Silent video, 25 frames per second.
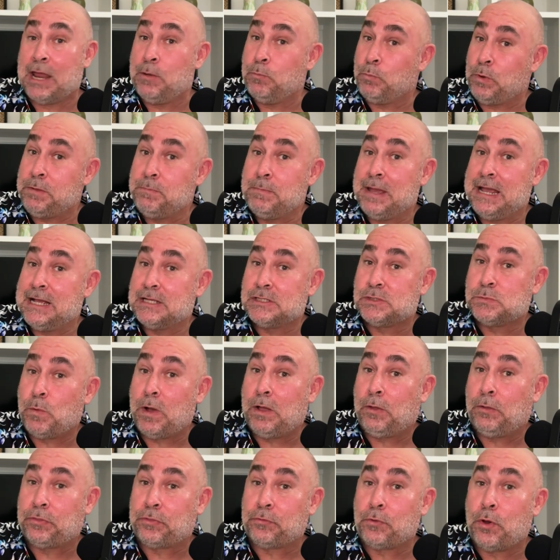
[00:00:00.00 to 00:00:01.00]
and we may as
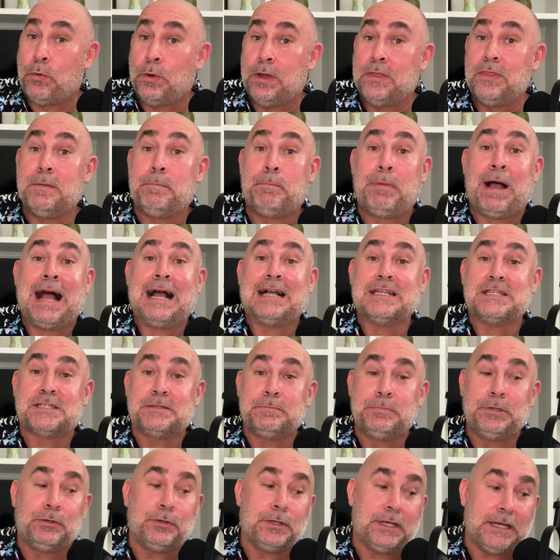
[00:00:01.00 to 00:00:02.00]
well throw in the
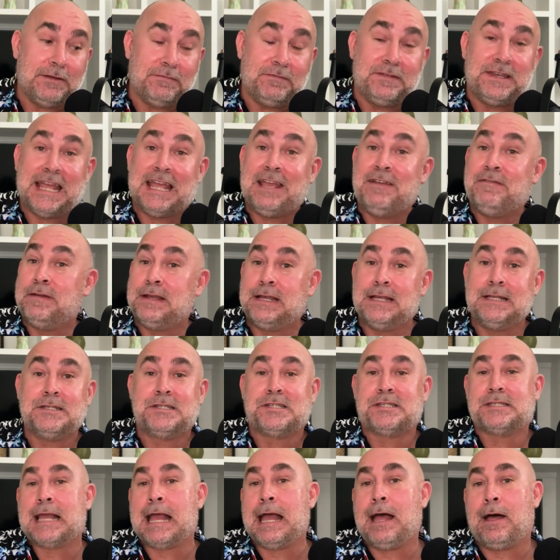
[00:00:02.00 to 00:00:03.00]
possibility of David
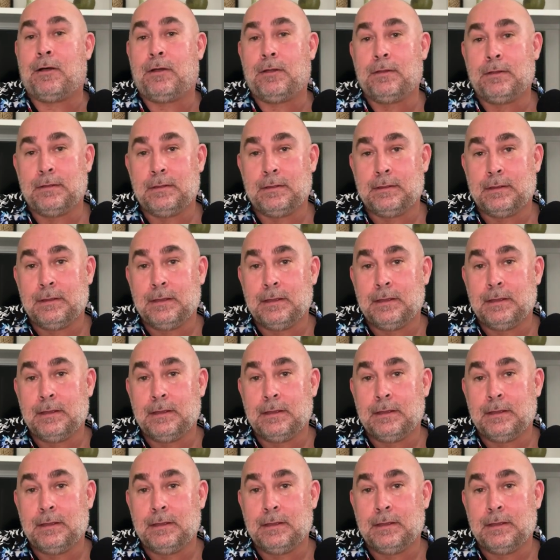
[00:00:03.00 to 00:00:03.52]
and Sal,